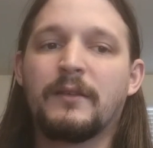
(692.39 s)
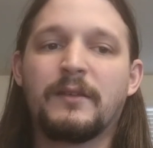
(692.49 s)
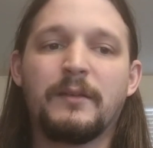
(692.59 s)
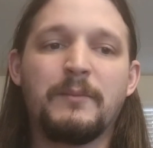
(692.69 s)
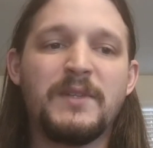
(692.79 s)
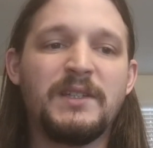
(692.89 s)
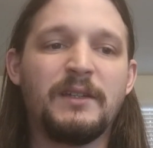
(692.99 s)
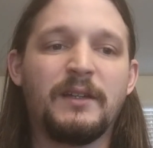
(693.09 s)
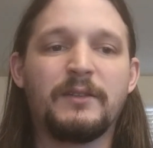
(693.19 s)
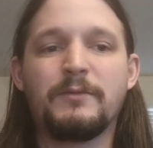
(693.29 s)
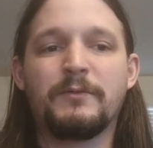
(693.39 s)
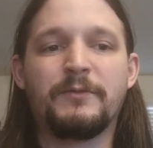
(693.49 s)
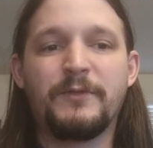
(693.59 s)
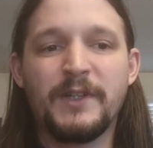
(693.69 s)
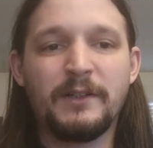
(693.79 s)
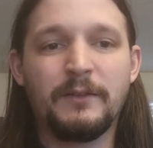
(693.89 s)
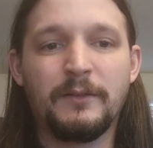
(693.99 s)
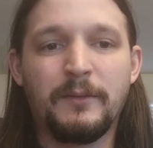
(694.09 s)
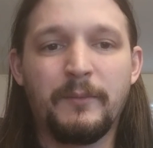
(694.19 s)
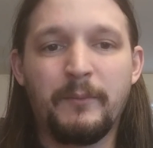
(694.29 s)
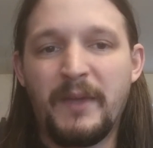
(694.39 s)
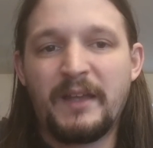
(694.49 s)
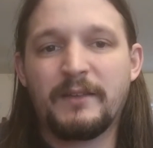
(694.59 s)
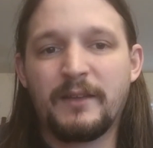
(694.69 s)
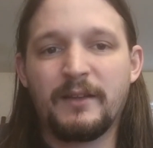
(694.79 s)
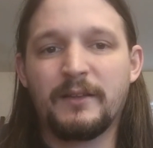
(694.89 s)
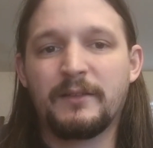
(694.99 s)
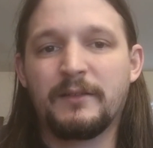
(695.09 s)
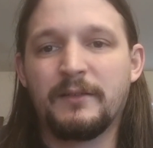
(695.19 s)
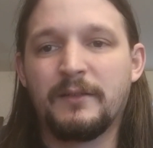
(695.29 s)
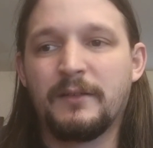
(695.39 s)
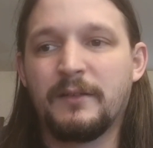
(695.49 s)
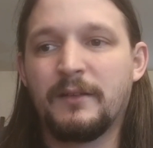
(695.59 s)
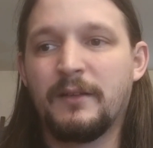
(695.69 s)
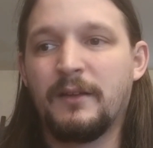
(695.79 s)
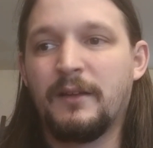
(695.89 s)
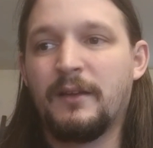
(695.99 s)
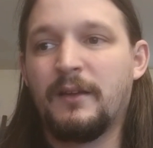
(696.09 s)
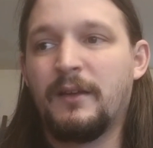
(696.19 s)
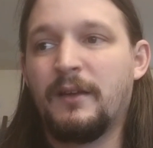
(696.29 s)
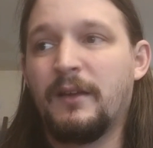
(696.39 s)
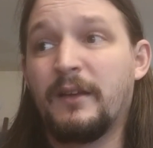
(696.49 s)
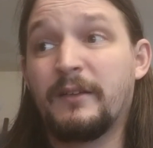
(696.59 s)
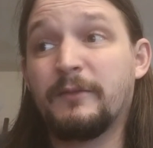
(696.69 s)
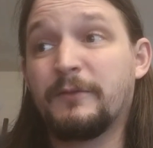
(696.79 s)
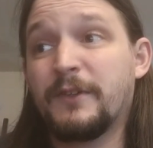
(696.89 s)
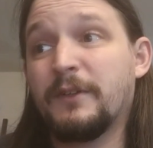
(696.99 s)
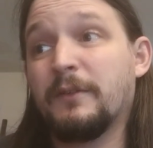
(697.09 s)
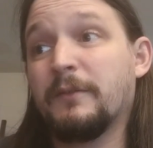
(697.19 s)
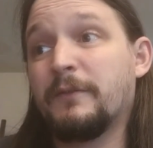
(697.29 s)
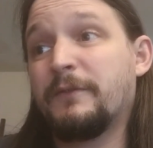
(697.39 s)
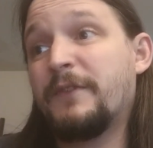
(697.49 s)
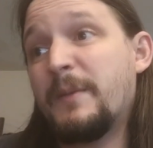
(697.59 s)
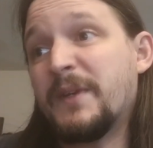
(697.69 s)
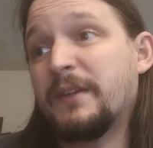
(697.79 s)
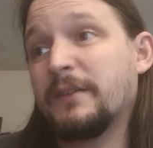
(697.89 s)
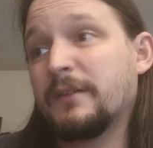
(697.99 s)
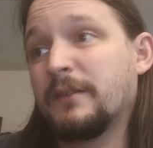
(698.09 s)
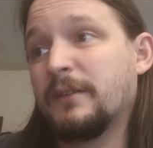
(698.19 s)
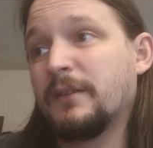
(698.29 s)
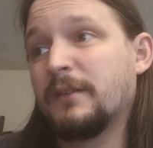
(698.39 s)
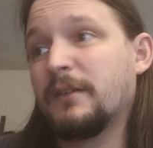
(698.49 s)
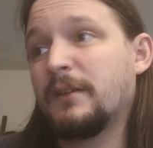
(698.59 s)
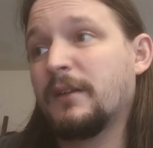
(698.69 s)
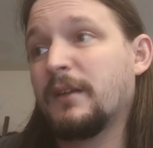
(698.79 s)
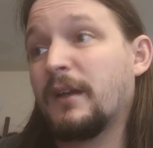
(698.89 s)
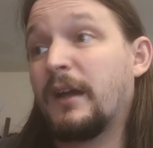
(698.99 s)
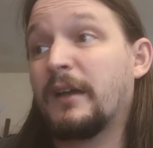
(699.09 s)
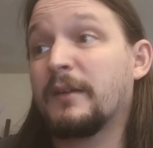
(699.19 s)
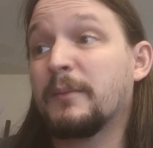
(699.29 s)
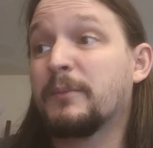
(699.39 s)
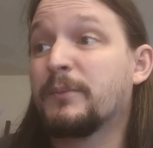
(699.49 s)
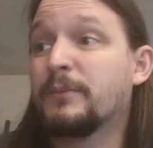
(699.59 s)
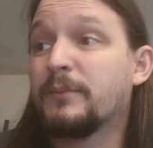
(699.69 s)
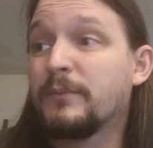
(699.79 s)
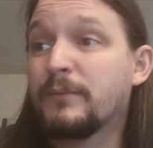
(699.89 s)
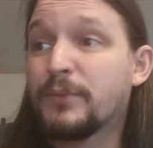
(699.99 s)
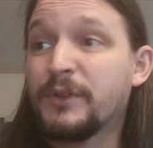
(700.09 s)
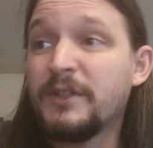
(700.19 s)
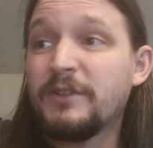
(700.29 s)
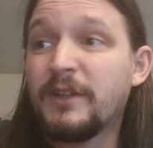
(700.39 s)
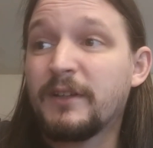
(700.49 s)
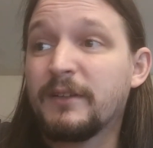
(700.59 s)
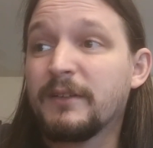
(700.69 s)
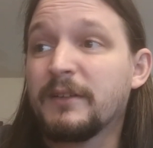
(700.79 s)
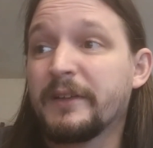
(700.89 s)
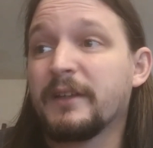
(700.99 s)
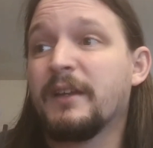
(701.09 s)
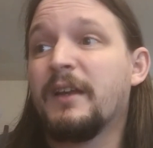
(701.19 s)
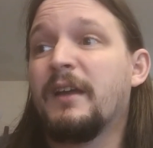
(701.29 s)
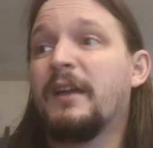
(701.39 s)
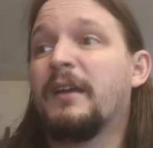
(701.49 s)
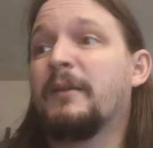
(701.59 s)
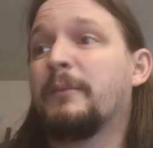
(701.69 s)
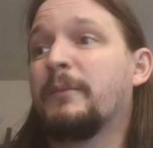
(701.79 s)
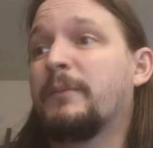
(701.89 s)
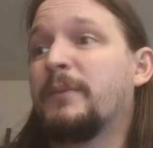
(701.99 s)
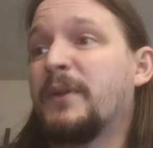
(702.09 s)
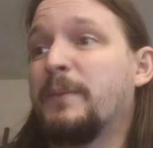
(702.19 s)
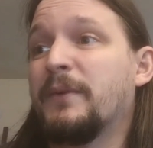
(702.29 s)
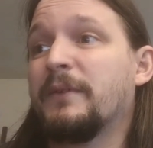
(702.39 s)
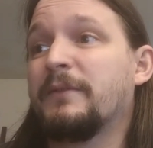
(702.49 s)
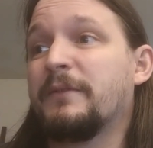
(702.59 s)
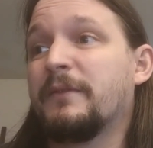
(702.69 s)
to me, I don't feel masculine. I don't feel feminine. I appreciate it. Like, people